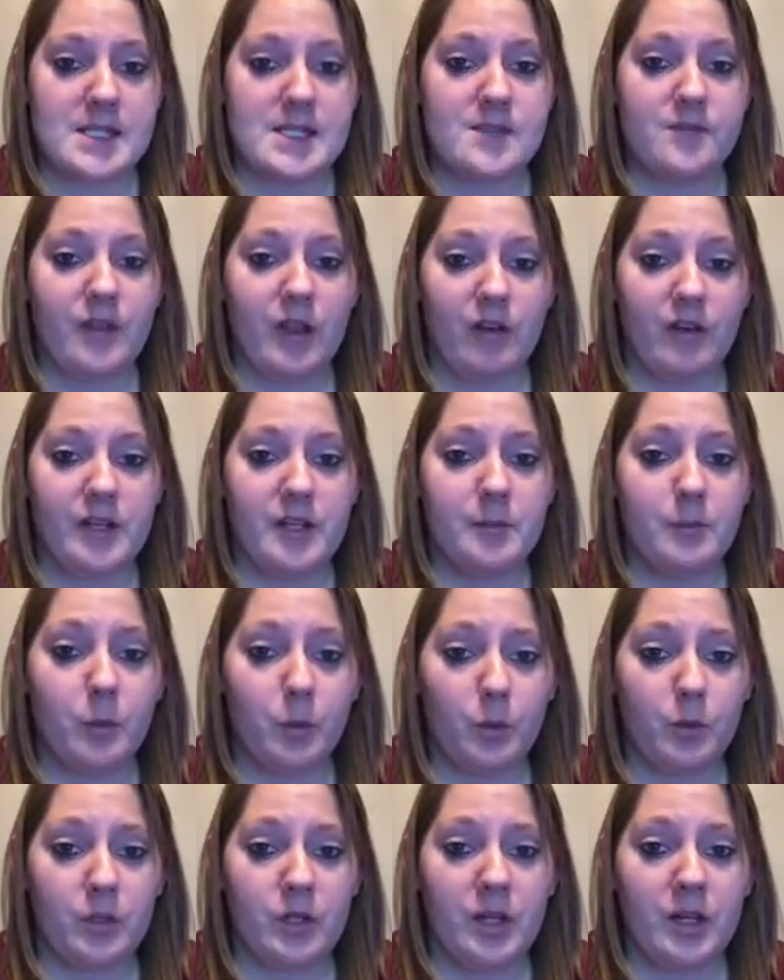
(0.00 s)
It's very
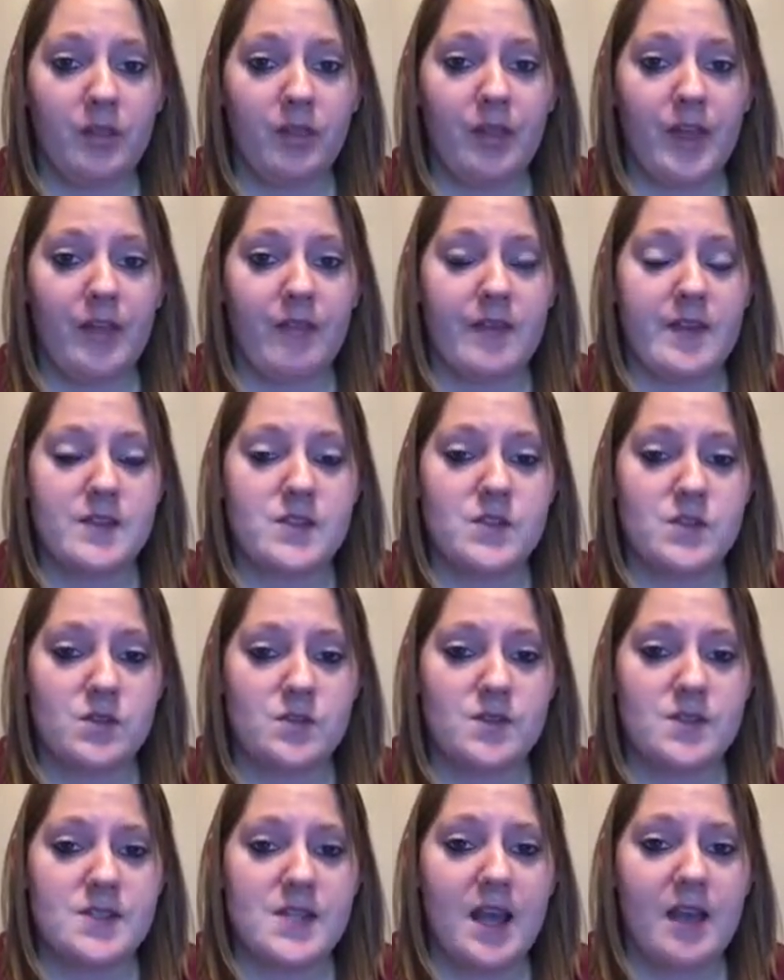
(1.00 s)
important that these
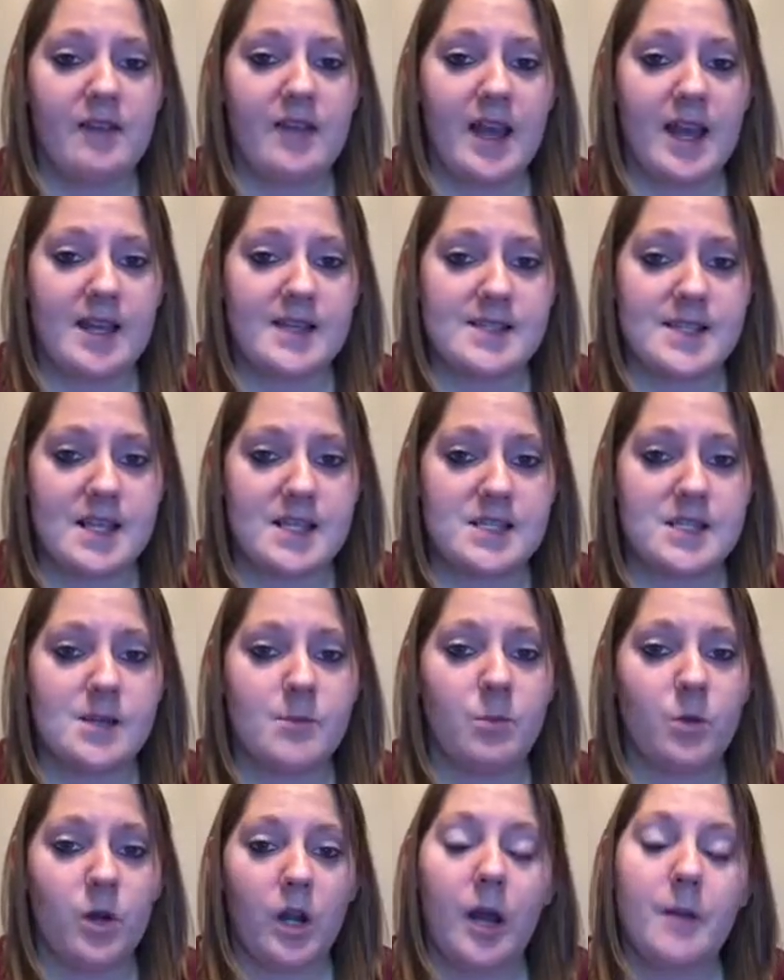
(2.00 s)
students have access
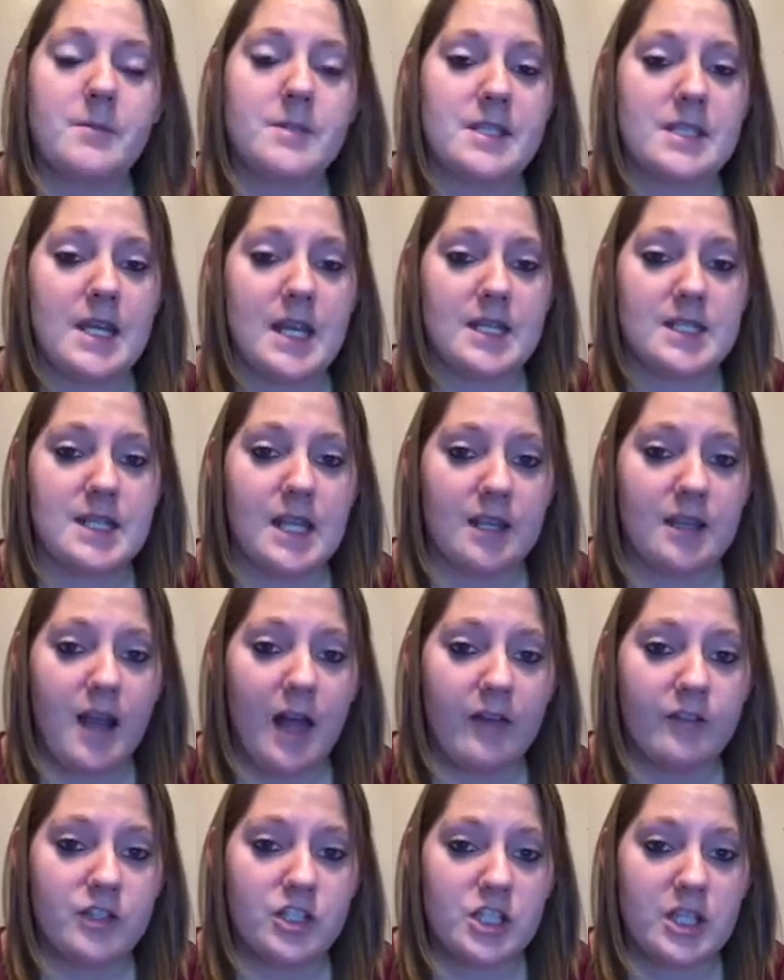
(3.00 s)
to more up-to-date
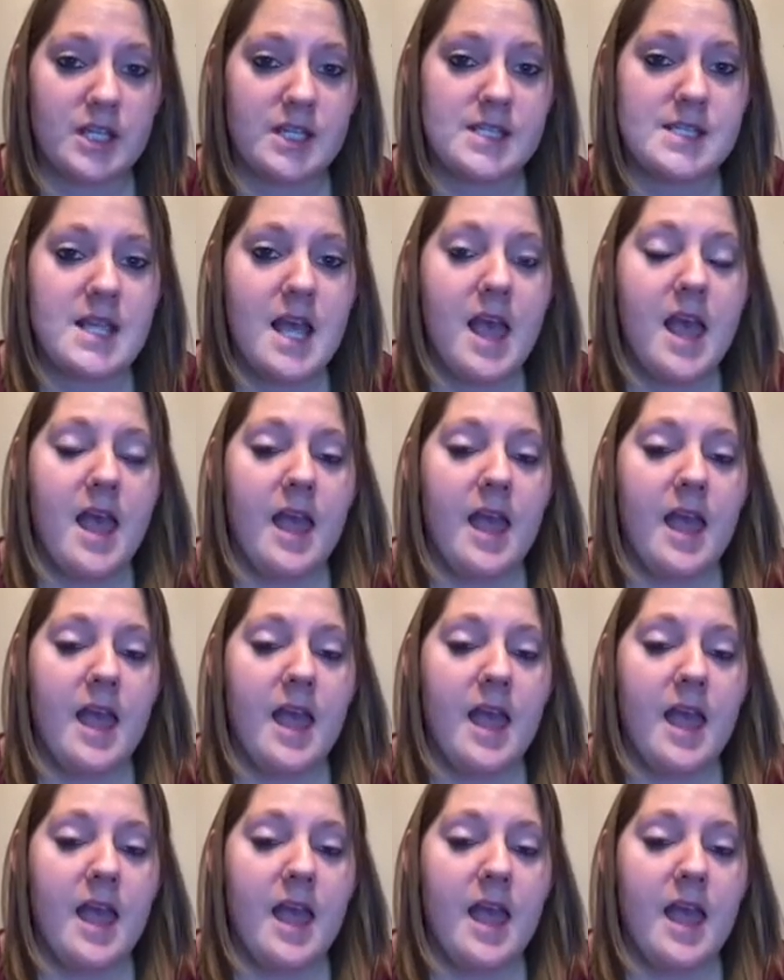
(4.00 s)
technologies,